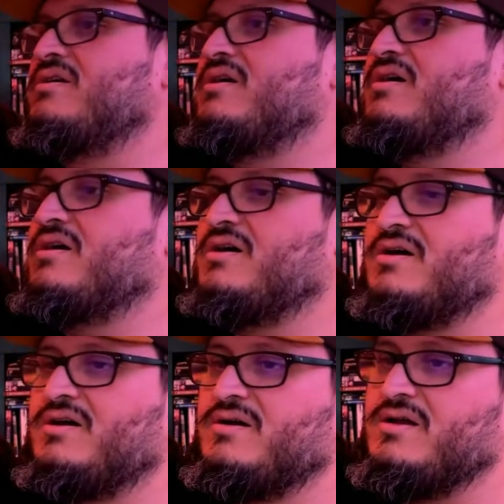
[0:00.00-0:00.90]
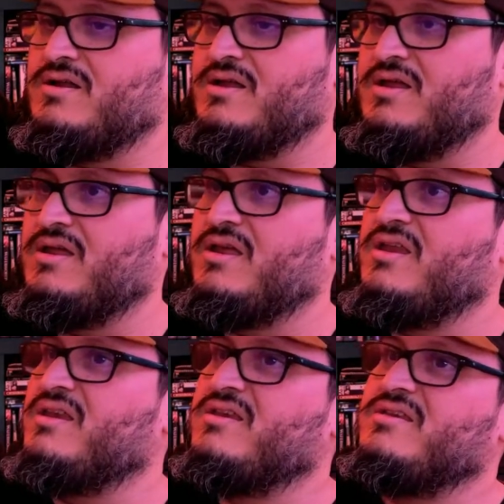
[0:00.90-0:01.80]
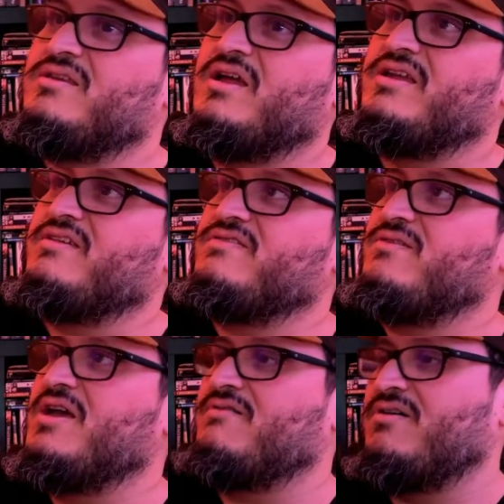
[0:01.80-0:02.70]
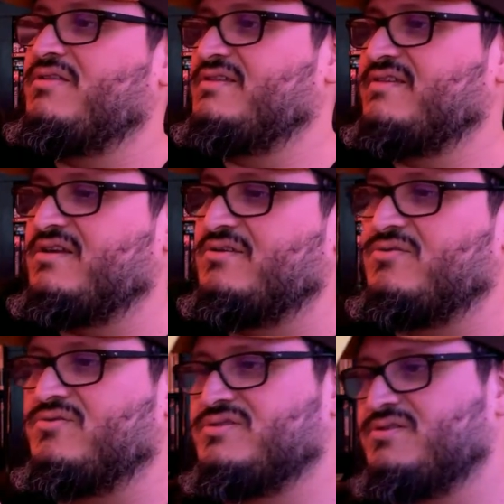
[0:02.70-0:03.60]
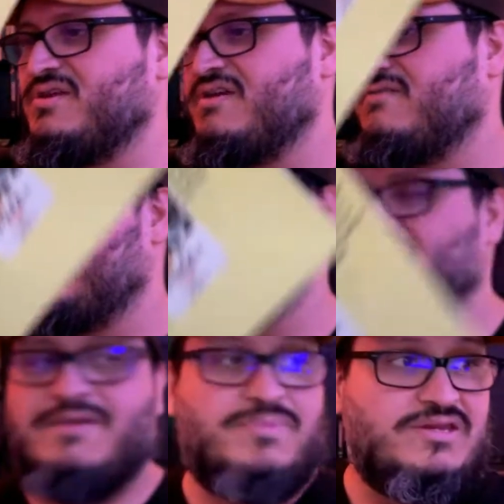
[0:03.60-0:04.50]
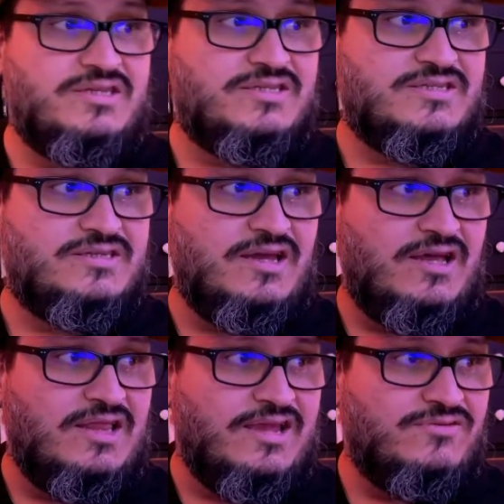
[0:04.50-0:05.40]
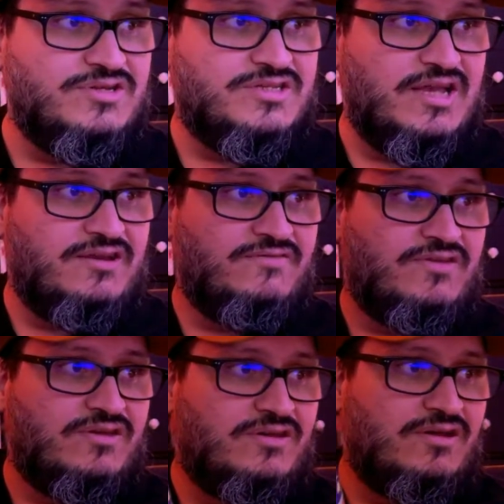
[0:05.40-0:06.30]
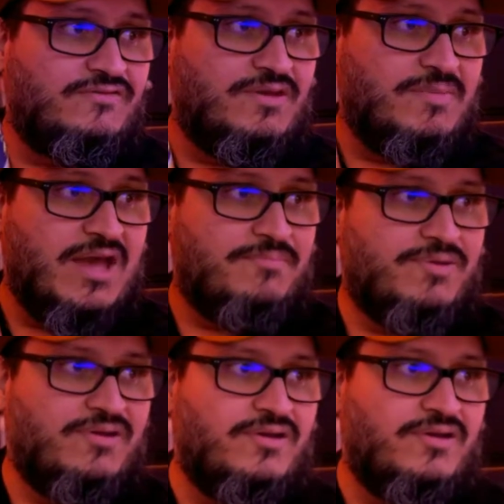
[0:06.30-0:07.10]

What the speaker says: And I guess you have, oh, that's kind of cool. So you have a Japanese language side of the map,